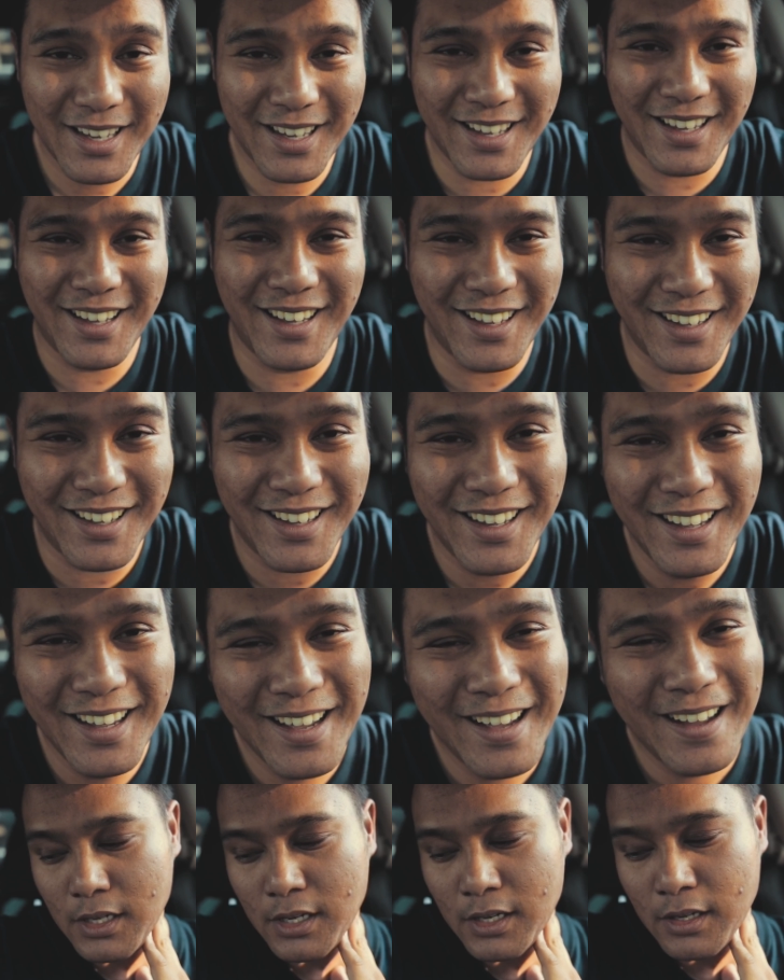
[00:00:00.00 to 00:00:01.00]

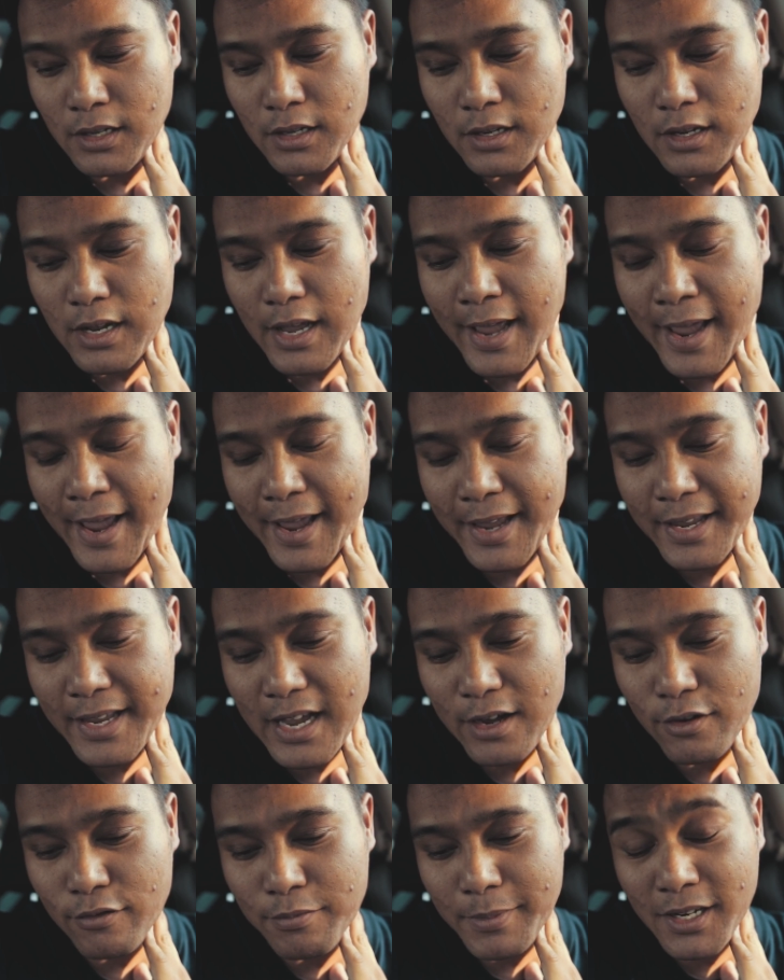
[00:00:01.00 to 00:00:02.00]
uh, hanging
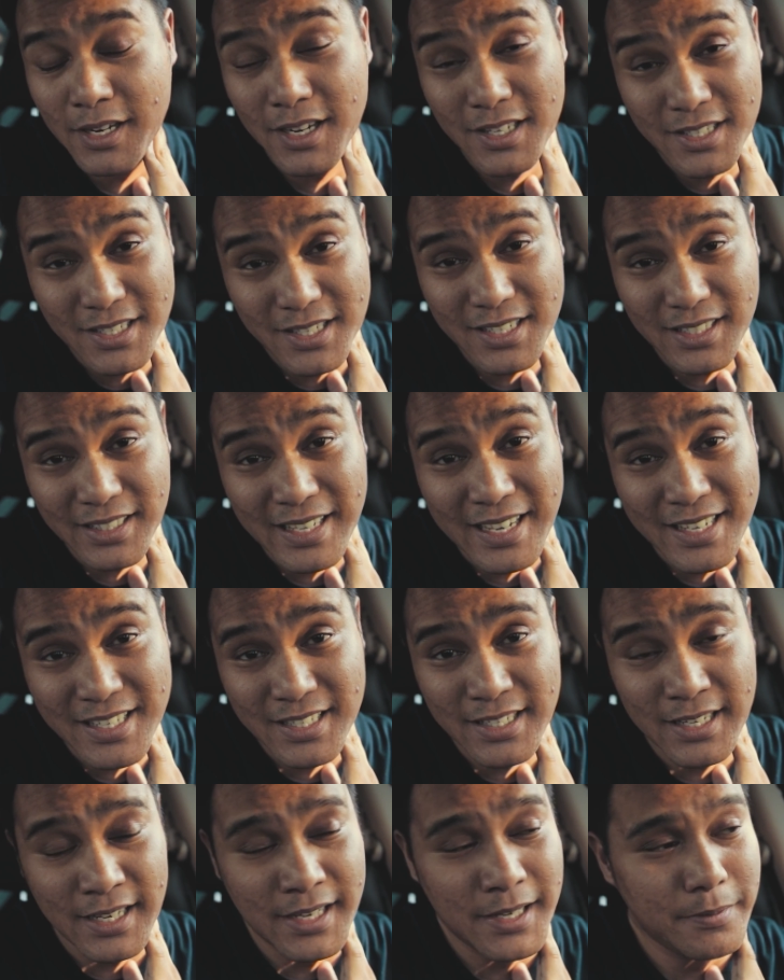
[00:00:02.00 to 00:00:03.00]
out with my cousins
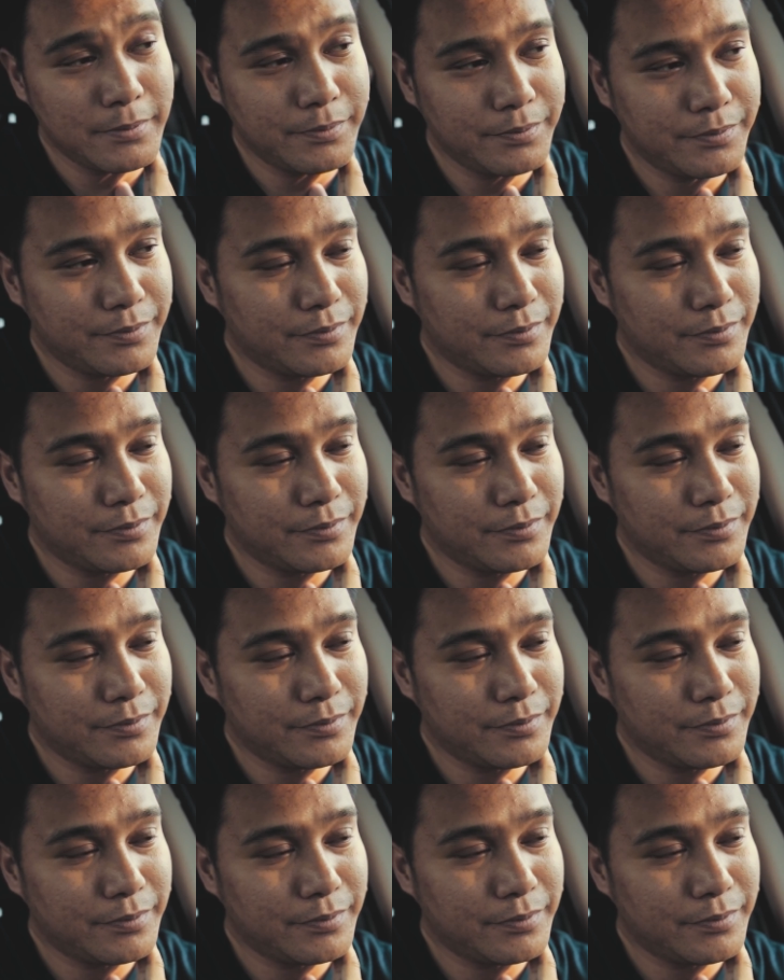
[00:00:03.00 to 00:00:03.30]
last night,